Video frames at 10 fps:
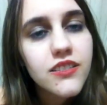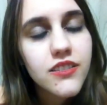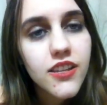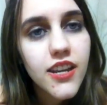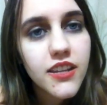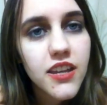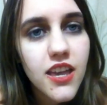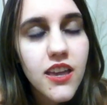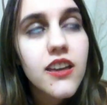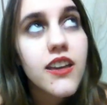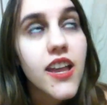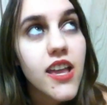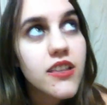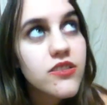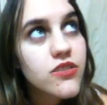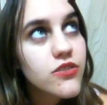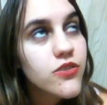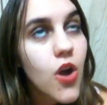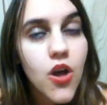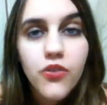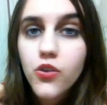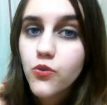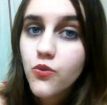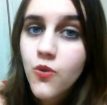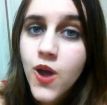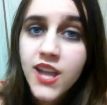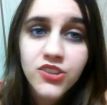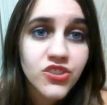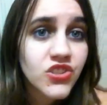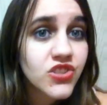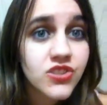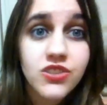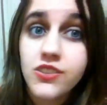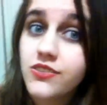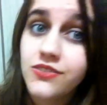Da da da, answer all the questions.